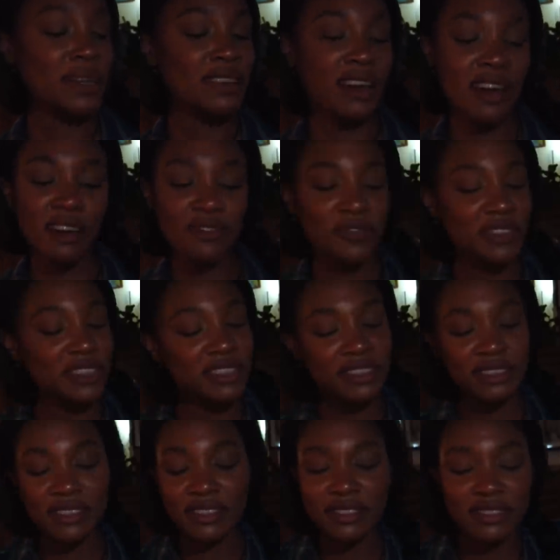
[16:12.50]
Okay, I'm gonna finish
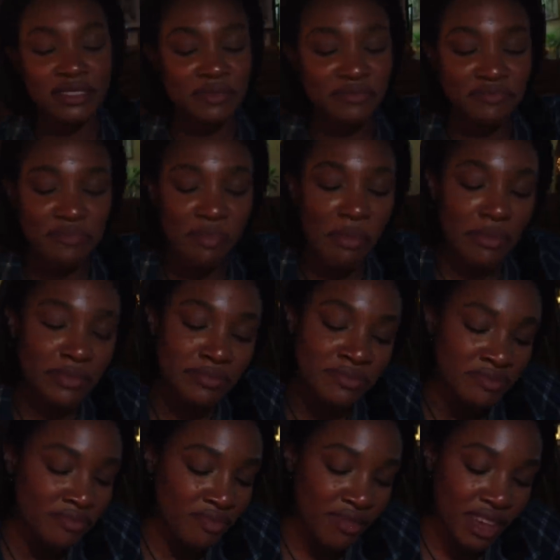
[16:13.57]
this. Mm
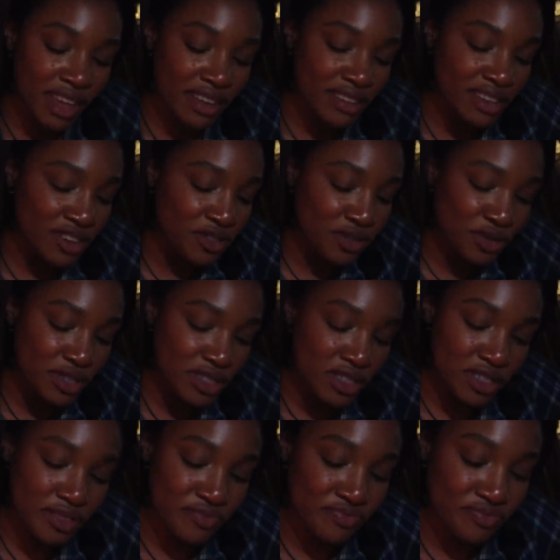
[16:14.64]
-mm. It's a
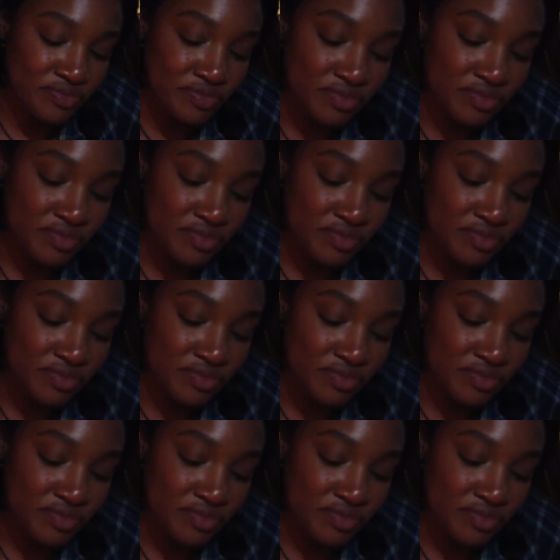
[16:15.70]
cruelty.